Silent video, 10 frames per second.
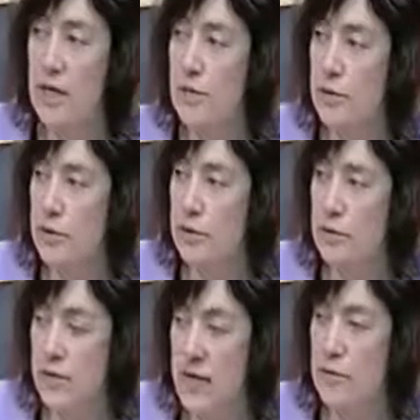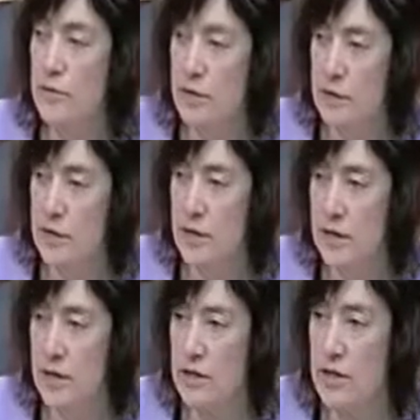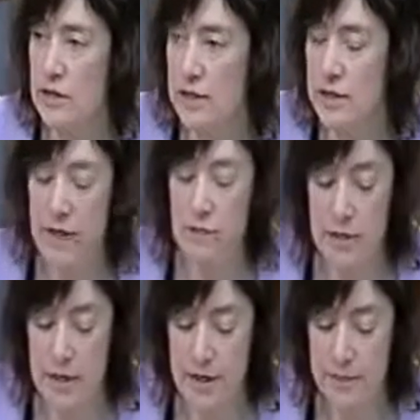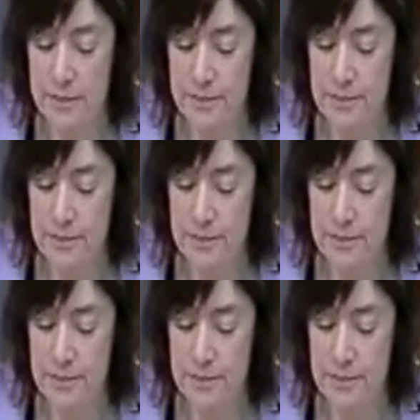but also tackle climate change at the same time.